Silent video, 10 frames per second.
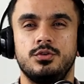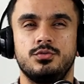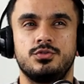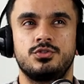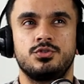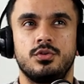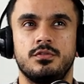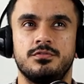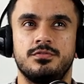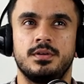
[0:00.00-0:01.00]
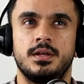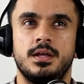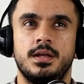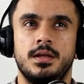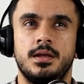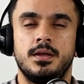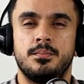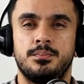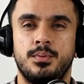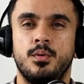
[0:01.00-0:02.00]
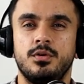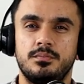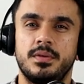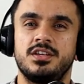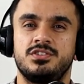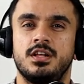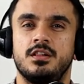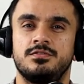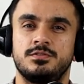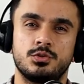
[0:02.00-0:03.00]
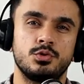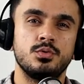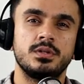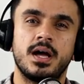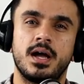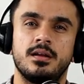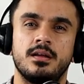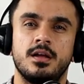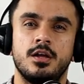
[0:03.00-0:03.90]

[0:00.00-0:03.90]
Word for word: to sort of put myself through that